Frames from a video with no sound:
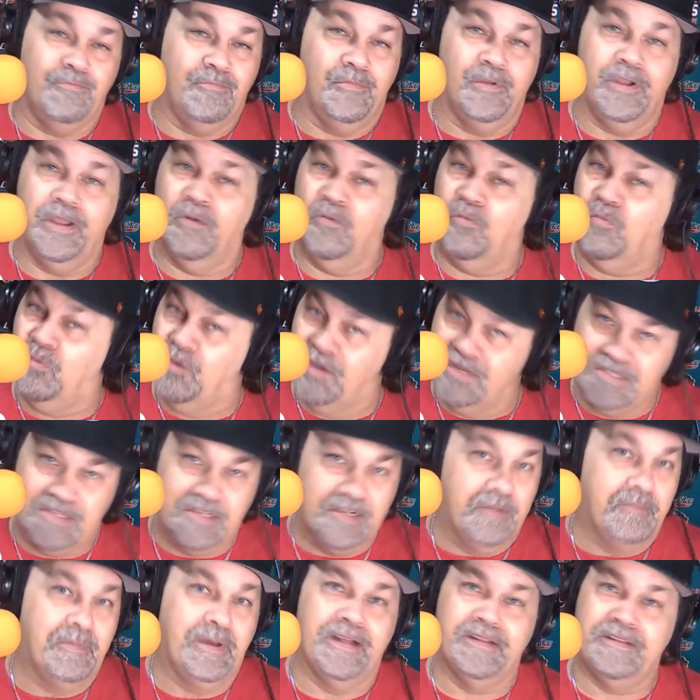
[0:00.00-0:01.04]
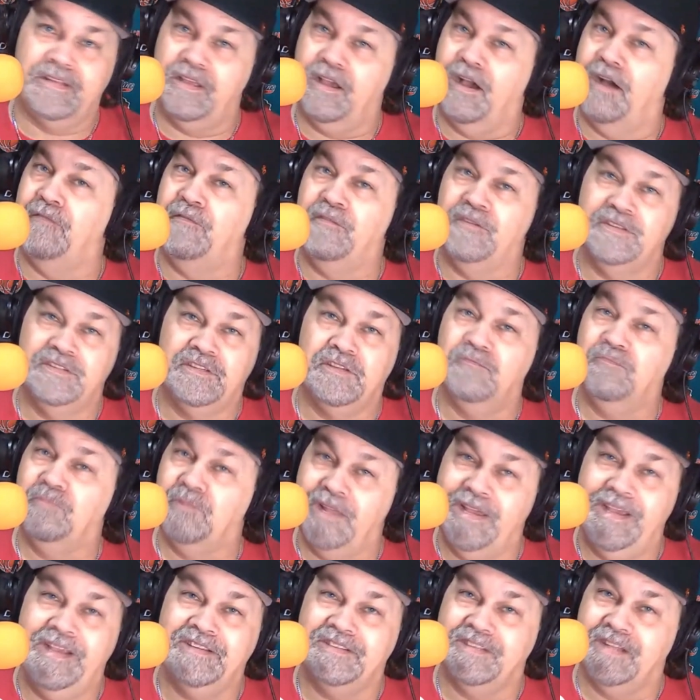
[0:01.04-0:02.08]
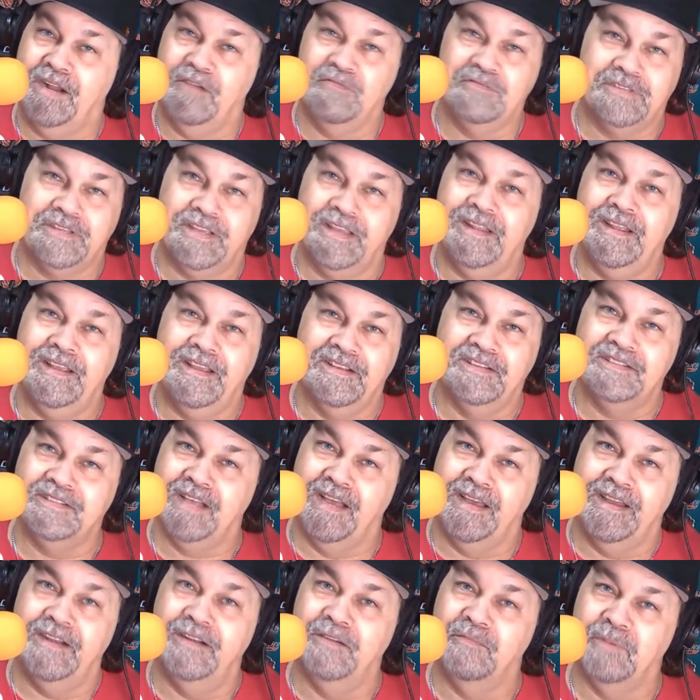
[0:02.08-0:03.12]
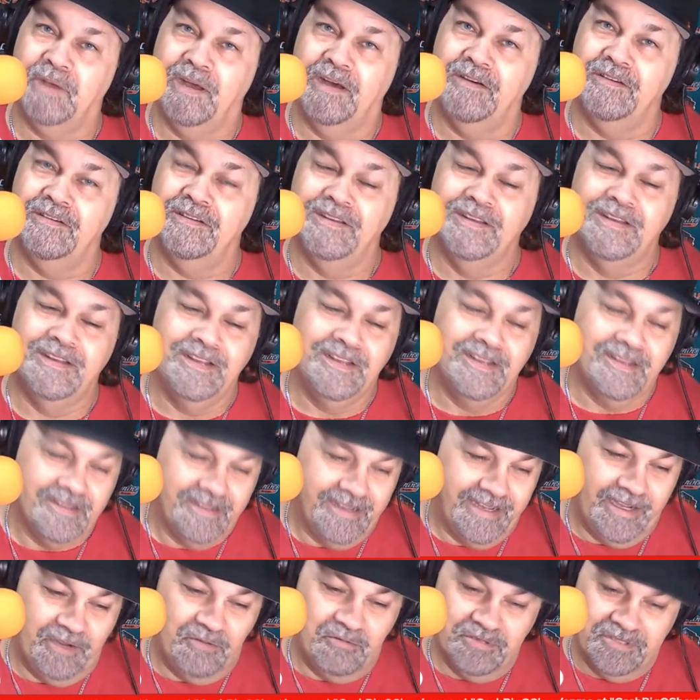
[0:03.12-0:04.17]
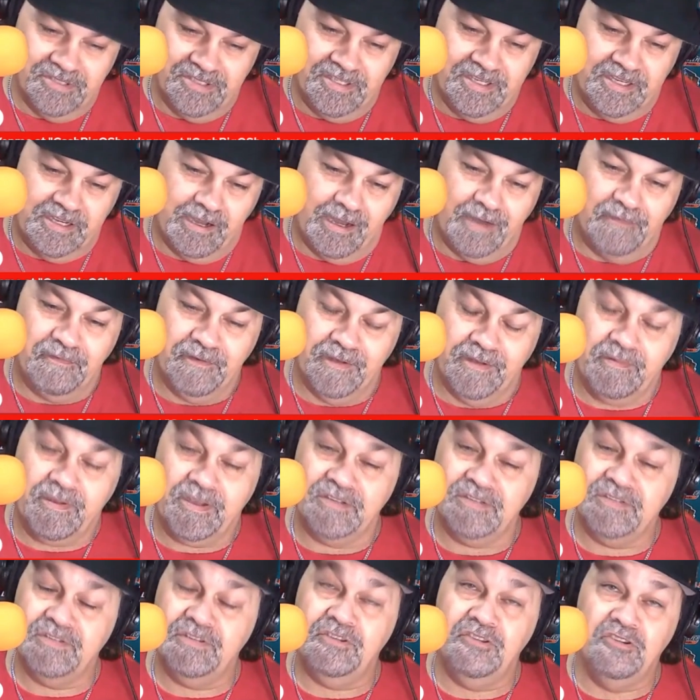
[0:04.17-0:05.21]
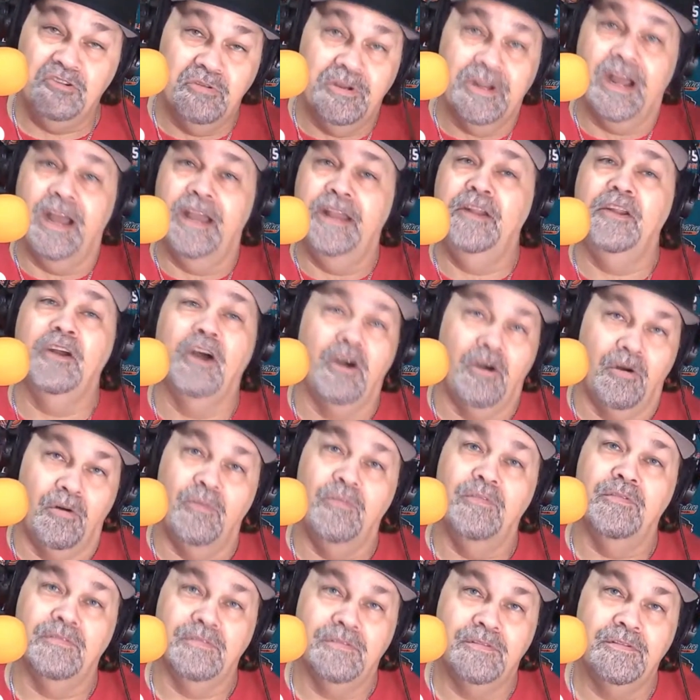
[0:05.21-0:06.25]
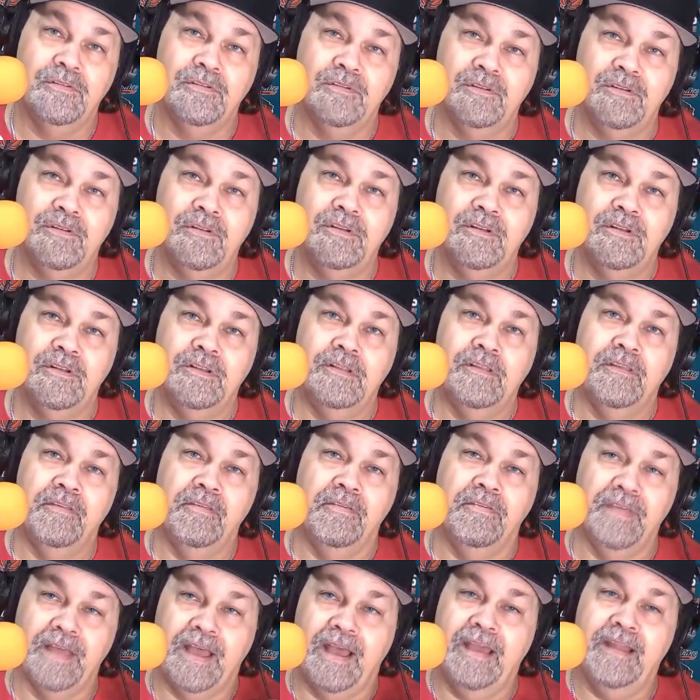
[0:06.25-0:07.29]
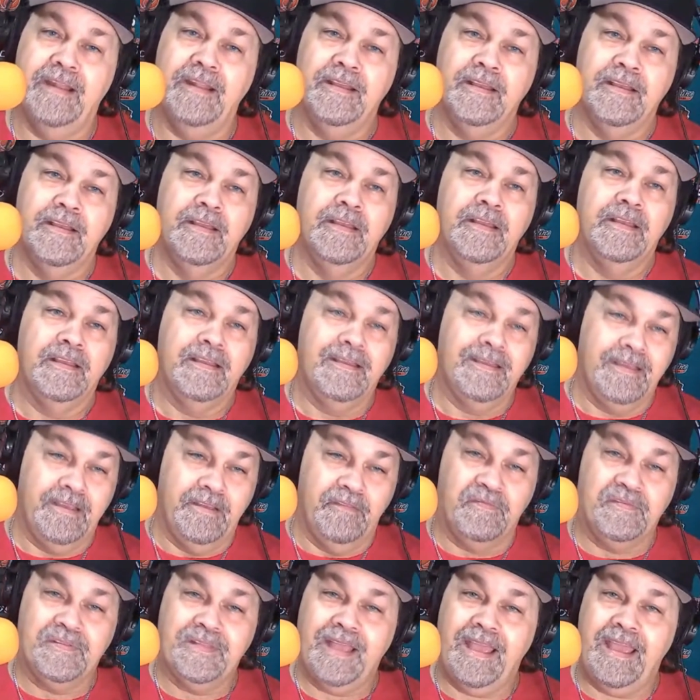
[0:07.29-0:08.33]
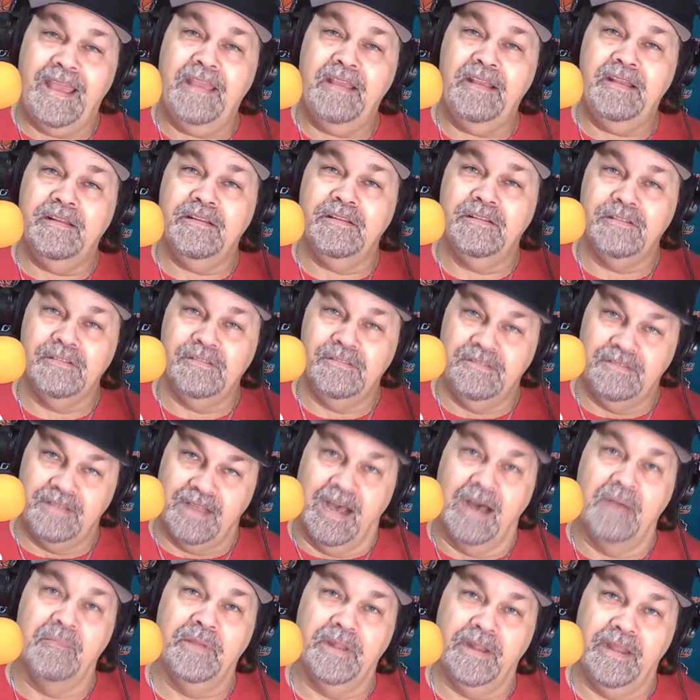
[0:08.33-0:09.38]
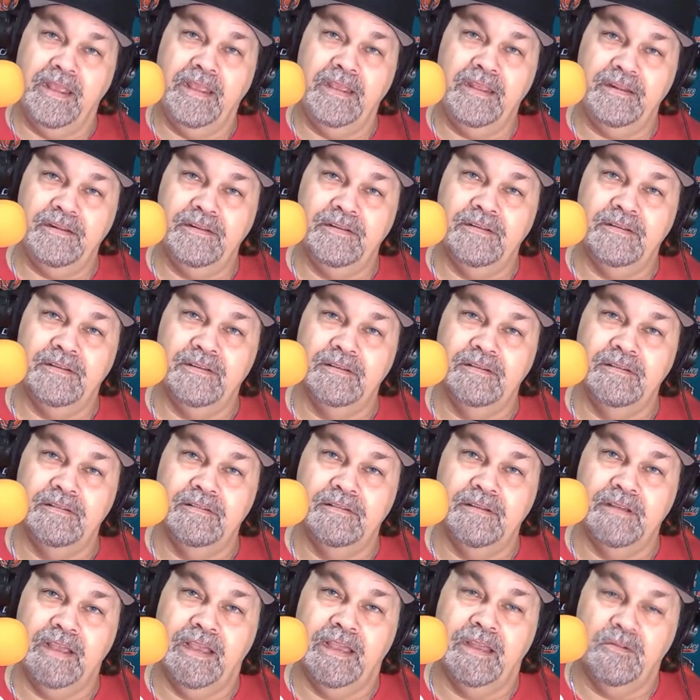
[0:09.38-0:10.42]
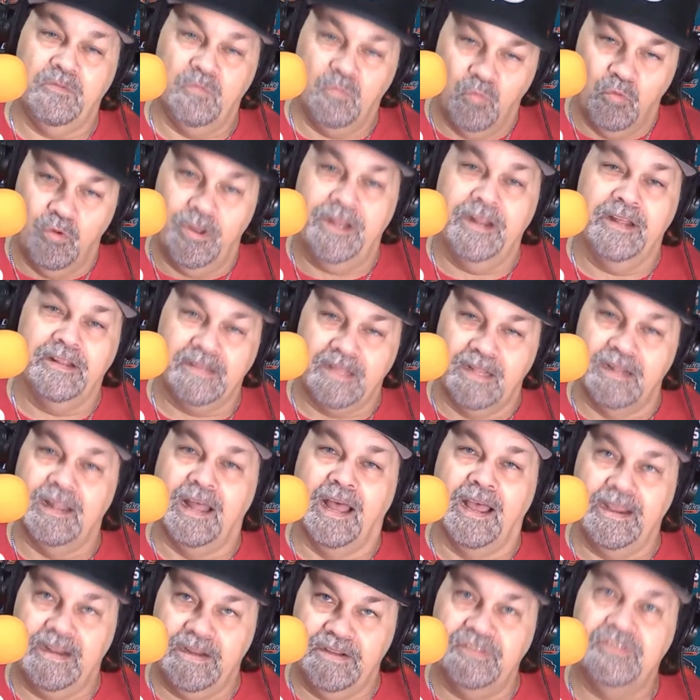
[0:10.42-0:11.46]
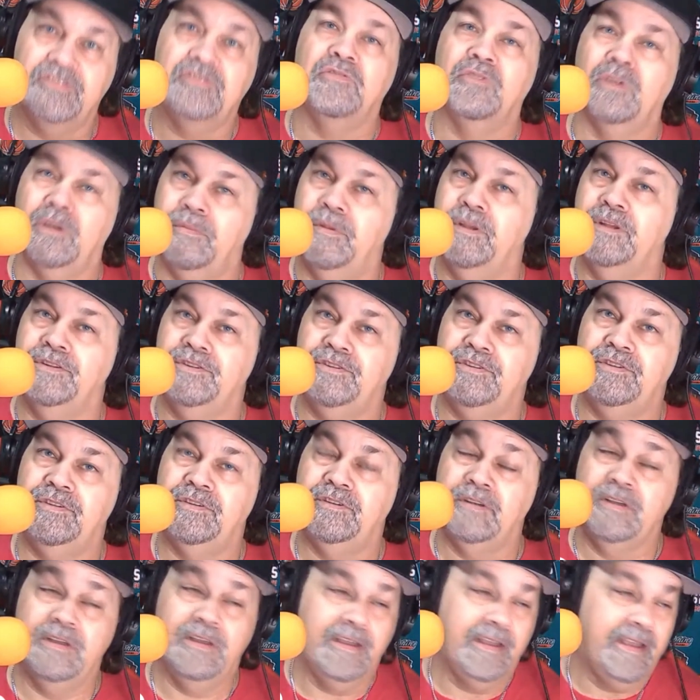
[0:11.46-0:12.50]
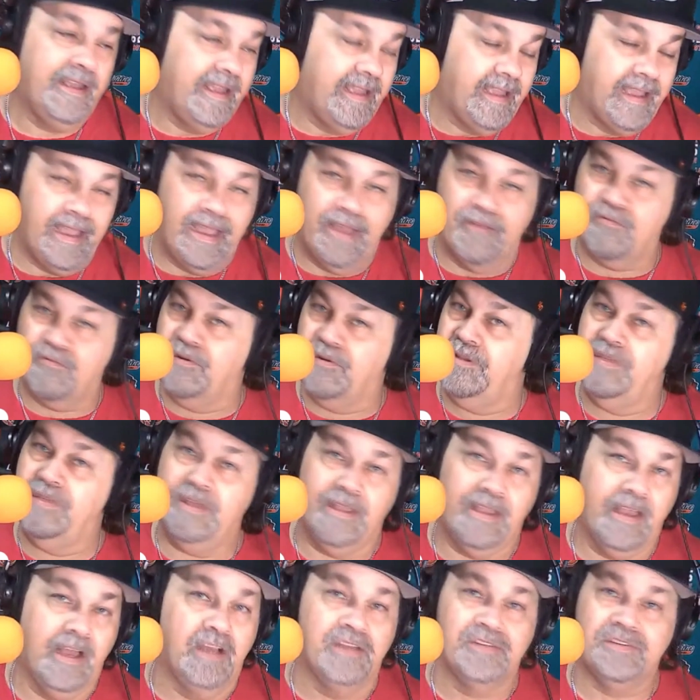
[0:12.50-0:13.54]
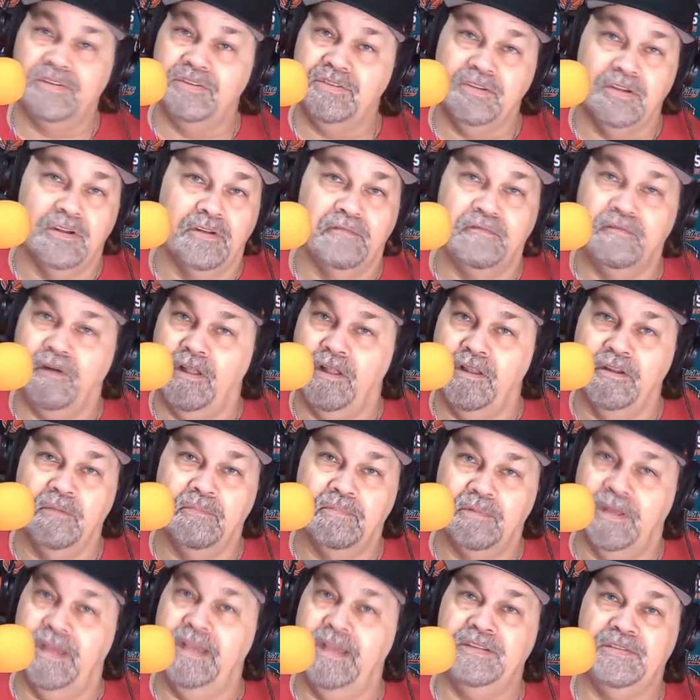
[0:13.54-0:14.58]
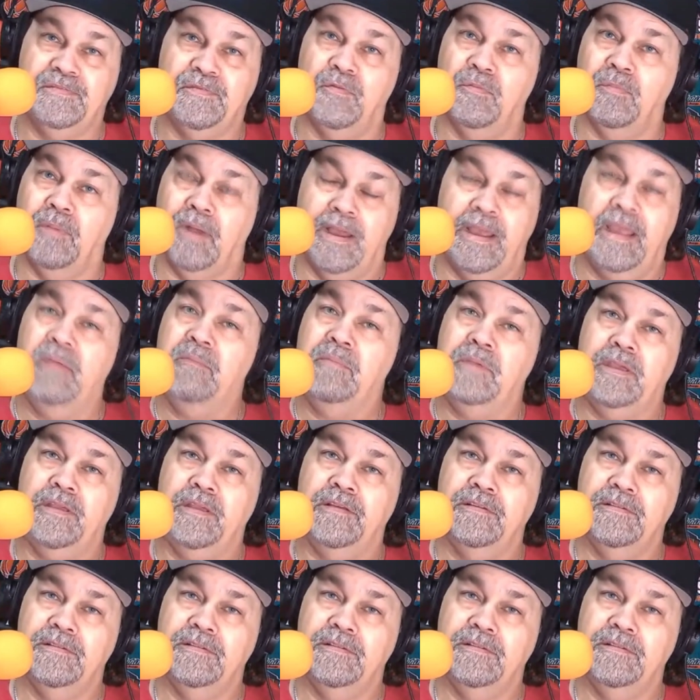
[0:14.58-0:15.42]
it wasn't about the offensive plays that I was getting excited about. It was the offense, because you and I know that if they dominate and win at the line of scrimmage, everything else is going to fall into place for Miami.